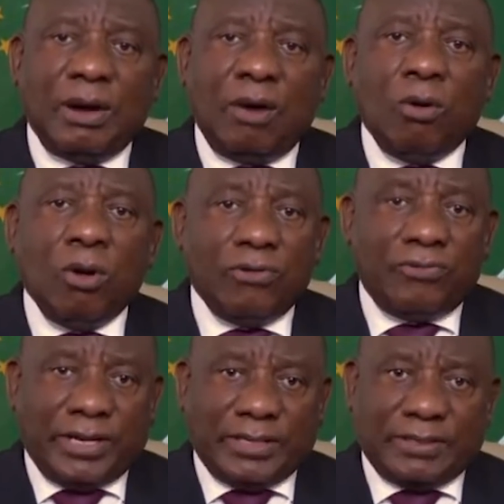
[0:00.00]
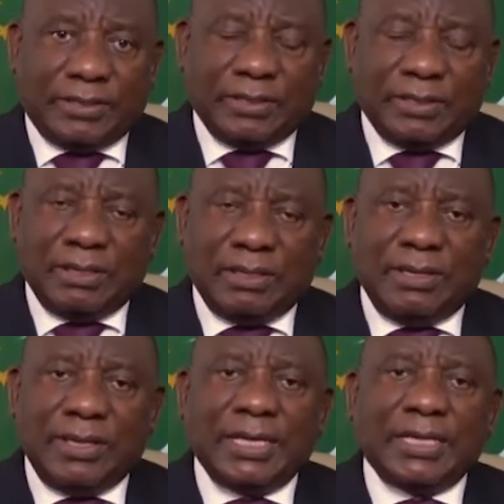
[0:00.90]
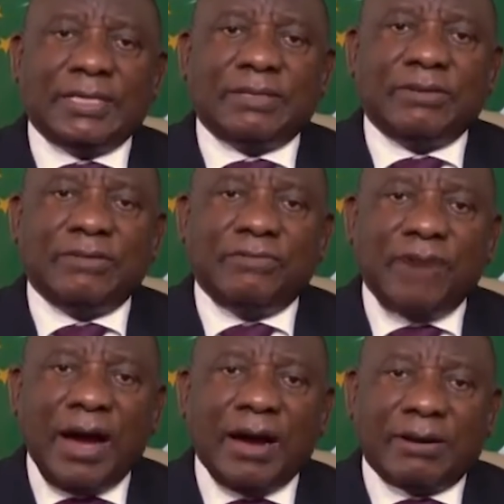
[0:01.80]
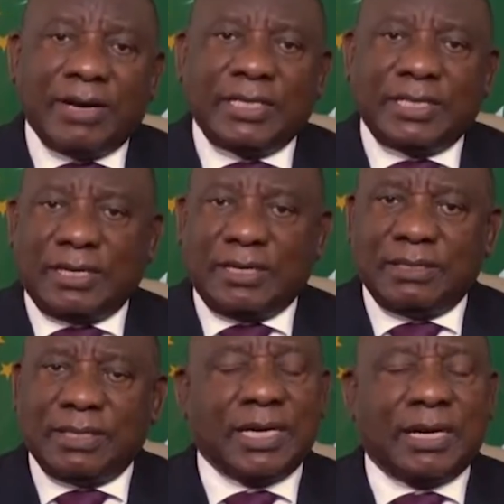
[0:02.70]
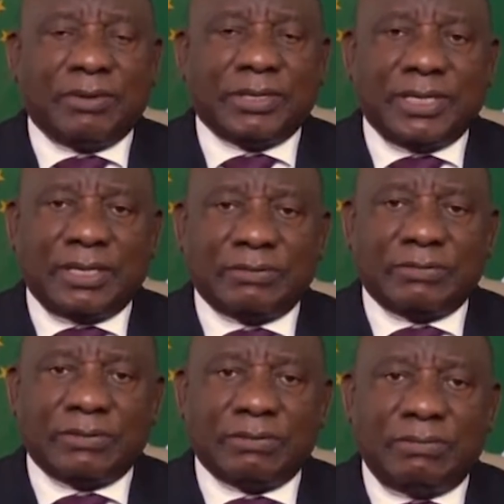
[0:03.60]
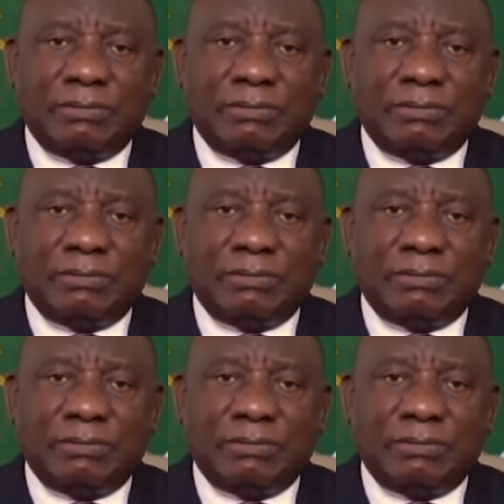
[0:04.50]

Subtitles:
all of us that is far greater than ourselves.